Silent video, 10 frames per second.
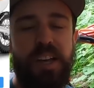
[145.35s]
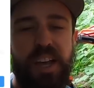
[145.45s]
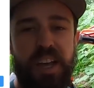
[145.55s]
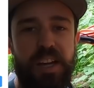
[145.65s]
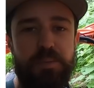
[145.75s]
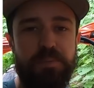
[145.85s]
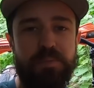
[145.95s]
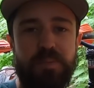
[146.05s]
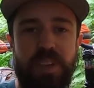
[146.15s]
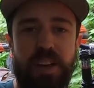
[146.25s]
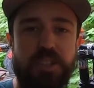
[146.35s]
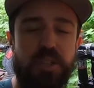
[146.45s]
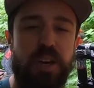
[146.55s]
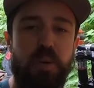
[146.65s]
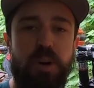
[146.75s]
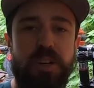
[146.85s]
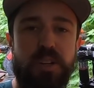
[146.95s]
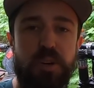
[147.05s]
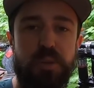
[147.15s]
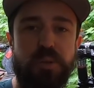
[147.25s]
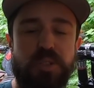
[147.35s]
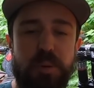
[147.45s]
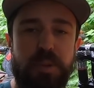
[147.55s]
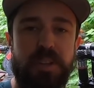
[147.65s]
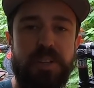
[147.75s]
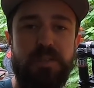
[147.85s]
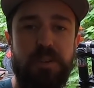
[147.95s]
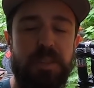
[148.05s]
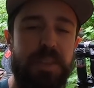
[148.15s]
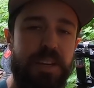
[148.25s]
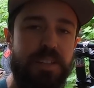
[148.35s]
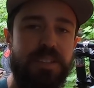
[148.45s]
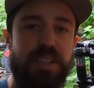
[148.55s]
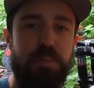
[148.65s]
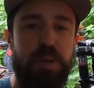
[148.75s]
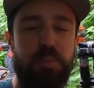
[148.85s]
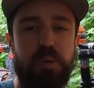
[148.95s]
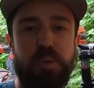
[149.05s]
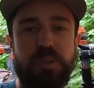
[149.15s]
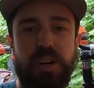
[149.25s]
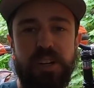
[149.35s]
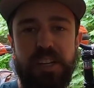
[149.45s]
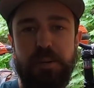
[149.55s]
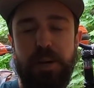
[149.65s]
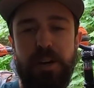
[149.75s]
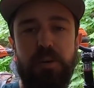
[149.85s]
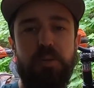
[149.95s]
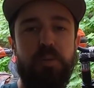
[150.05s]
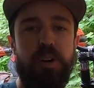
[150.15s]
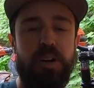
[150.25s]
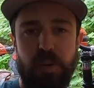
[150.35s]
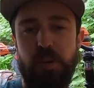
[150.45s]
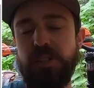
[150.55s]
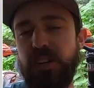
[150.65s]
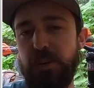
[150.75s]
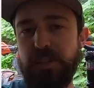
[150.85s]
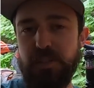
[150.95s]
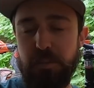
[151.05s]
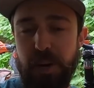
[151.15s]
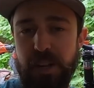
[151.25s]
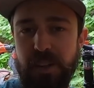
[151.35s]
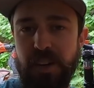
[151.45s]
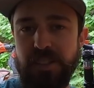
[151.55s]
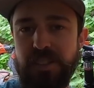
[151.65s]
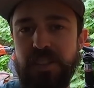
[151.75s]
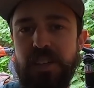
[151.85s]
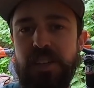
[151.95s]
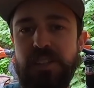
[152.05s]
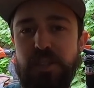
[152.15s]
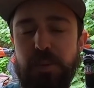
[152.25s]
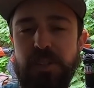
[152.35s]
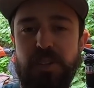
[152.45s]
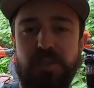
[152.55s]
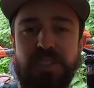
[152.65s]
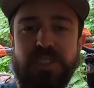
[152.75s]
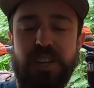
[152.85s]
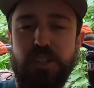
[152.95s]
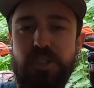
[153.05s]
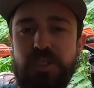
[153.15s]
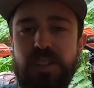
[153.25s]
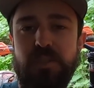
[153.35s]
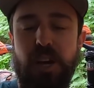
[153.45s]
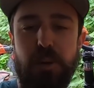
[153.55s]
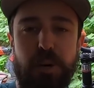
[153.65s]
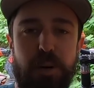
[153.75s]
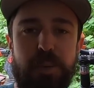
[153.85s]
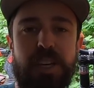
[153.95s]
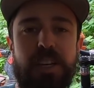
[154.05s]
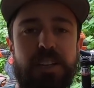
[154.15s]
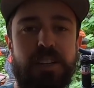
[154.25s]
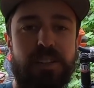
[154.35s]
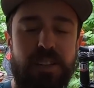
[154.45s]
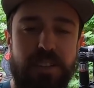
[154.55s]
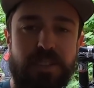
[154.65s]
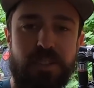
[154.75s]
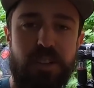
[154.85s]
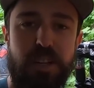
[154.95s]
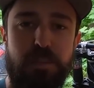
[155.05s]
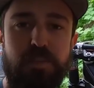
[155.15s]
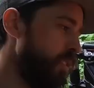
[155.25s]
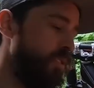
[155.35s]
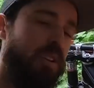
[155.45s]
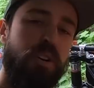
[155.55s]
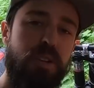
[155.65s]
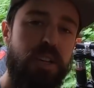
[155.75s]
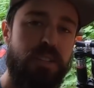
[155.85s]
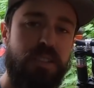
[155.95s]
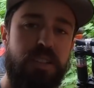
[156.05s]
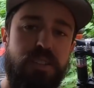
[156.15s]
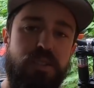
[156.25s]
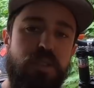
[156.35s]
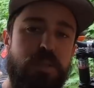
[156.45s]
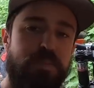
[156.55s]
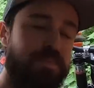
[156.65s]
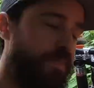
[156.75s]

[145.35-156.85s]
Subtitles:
and I just kind of wanted to go through some of the different things that people were talking about. I want to talk about some of my thoughts, some of the different discussions that have come up in the Instagram. So yeah, let's get into it.